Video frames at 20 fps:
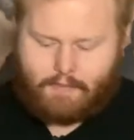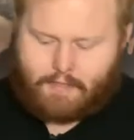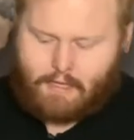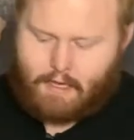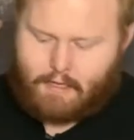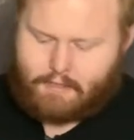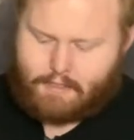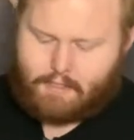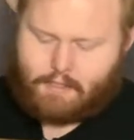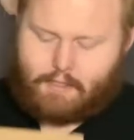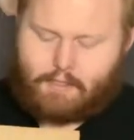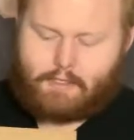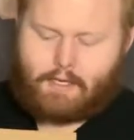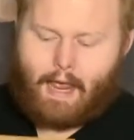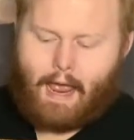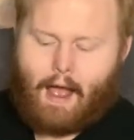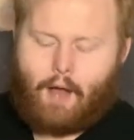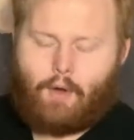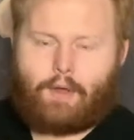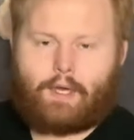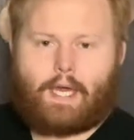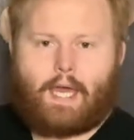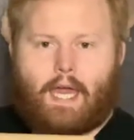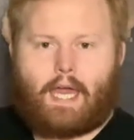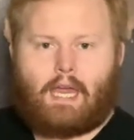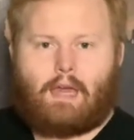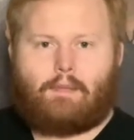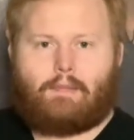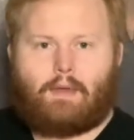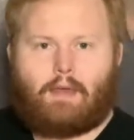This is how it
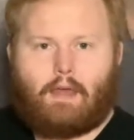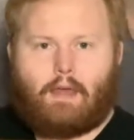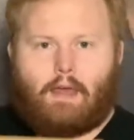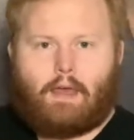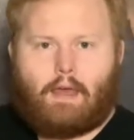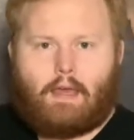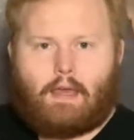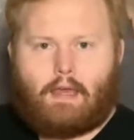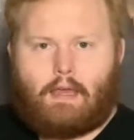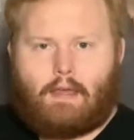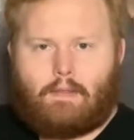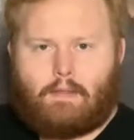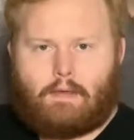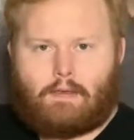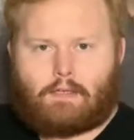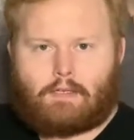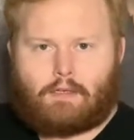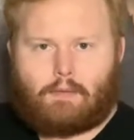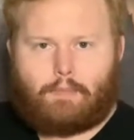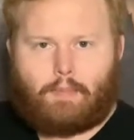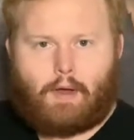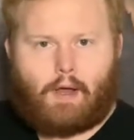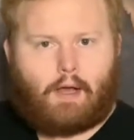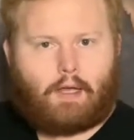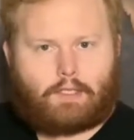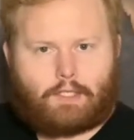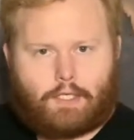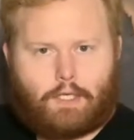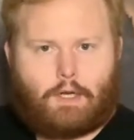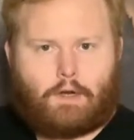came in this
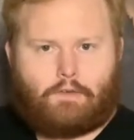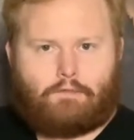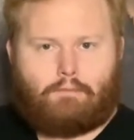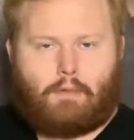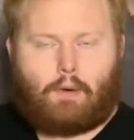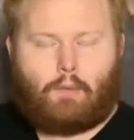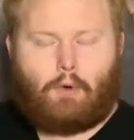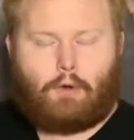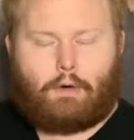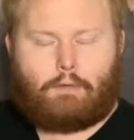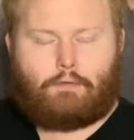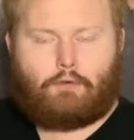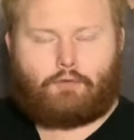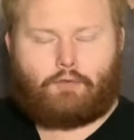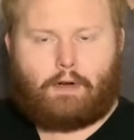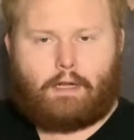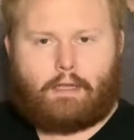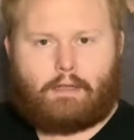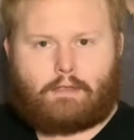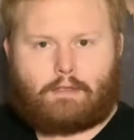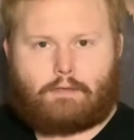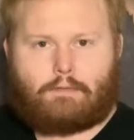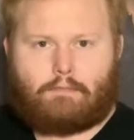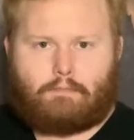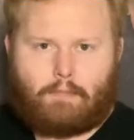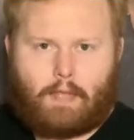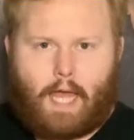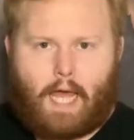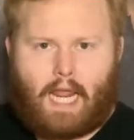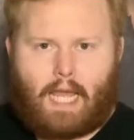box here from our wonderful friends
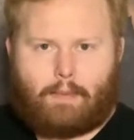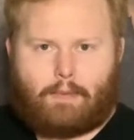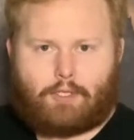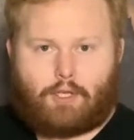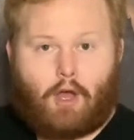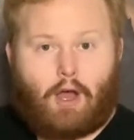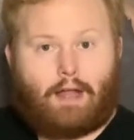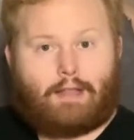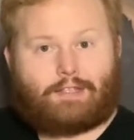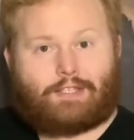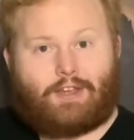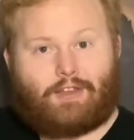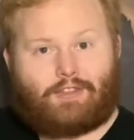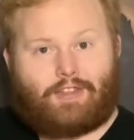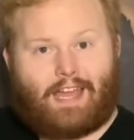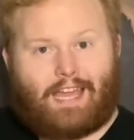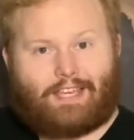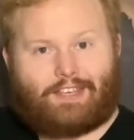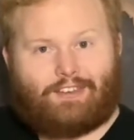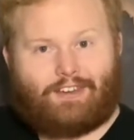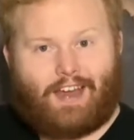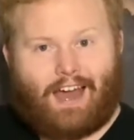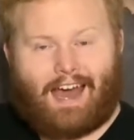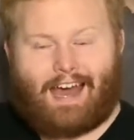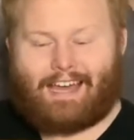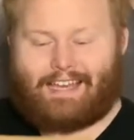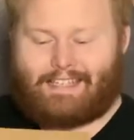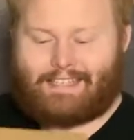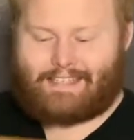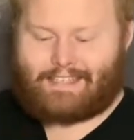at Amazon. So thank you
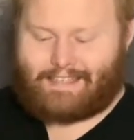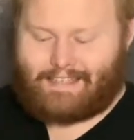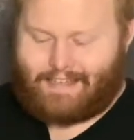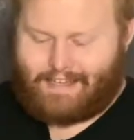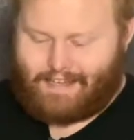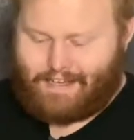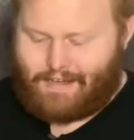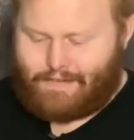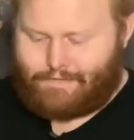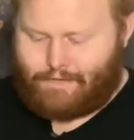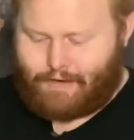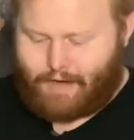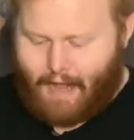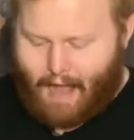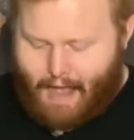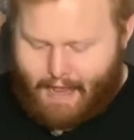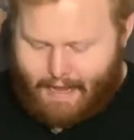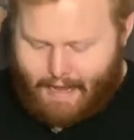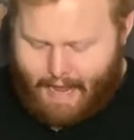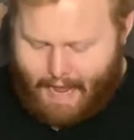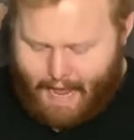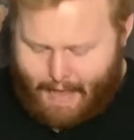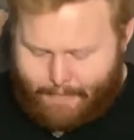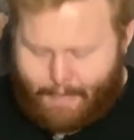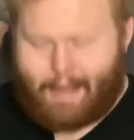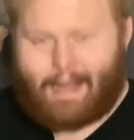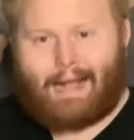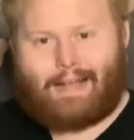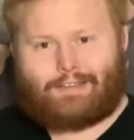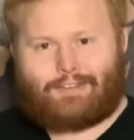guys for kind of
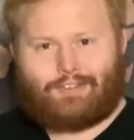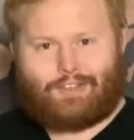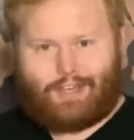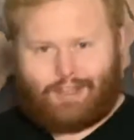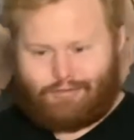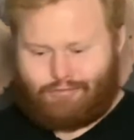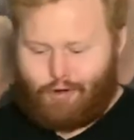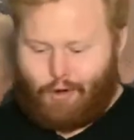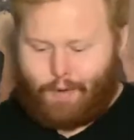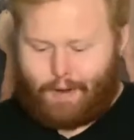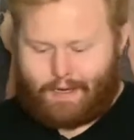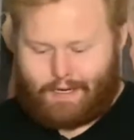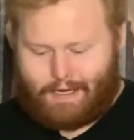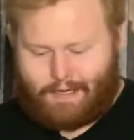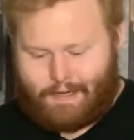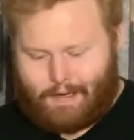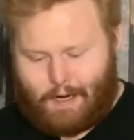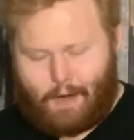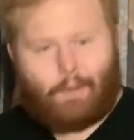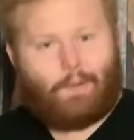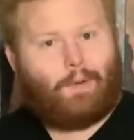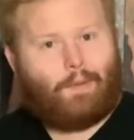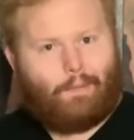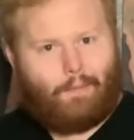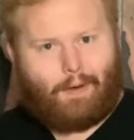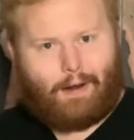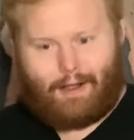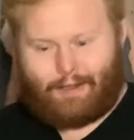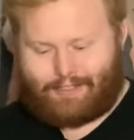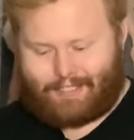haphazardly throwing it in here,
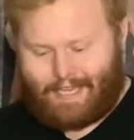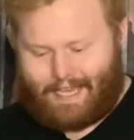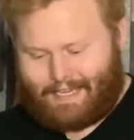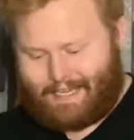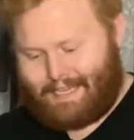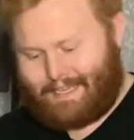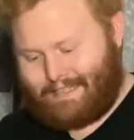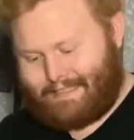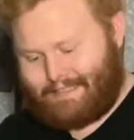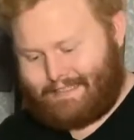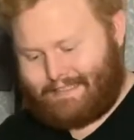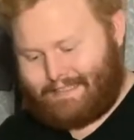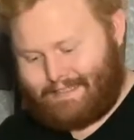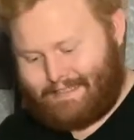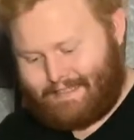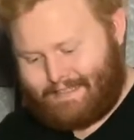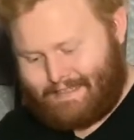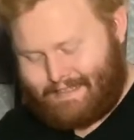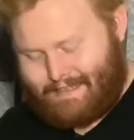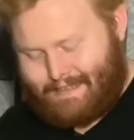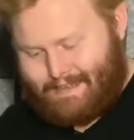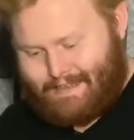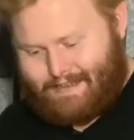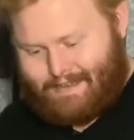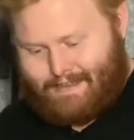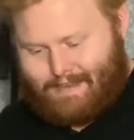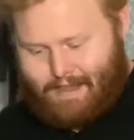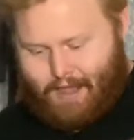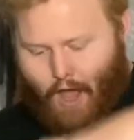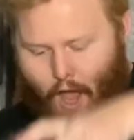but I'll take it.
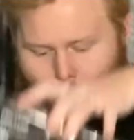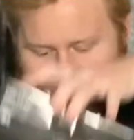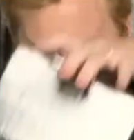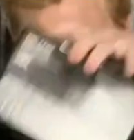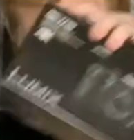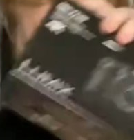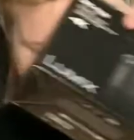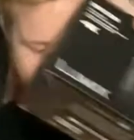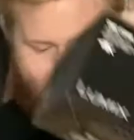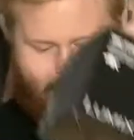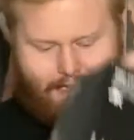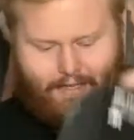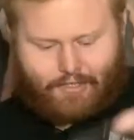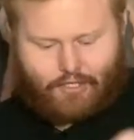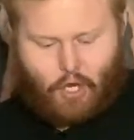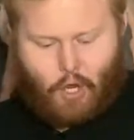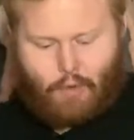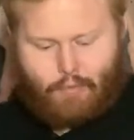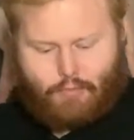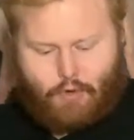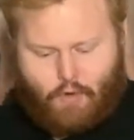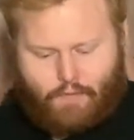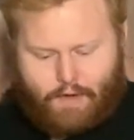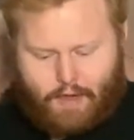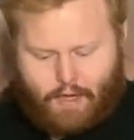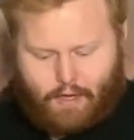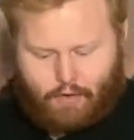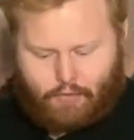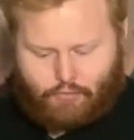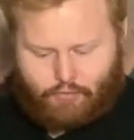Okay, so
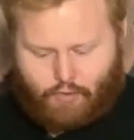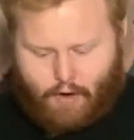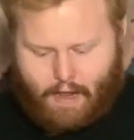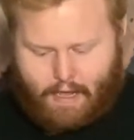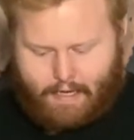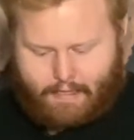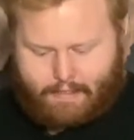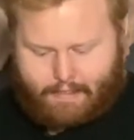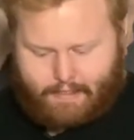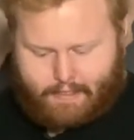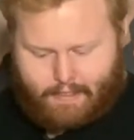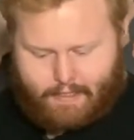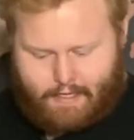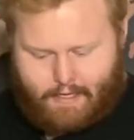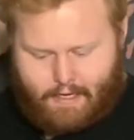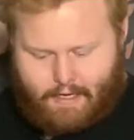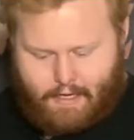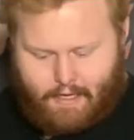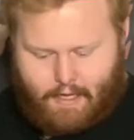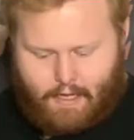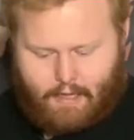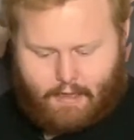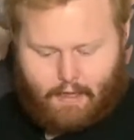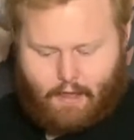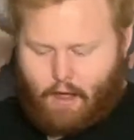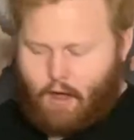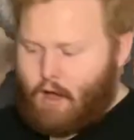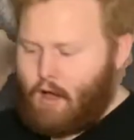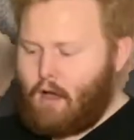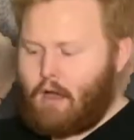moving right
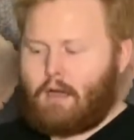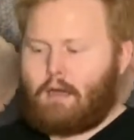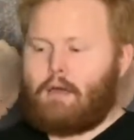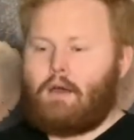along.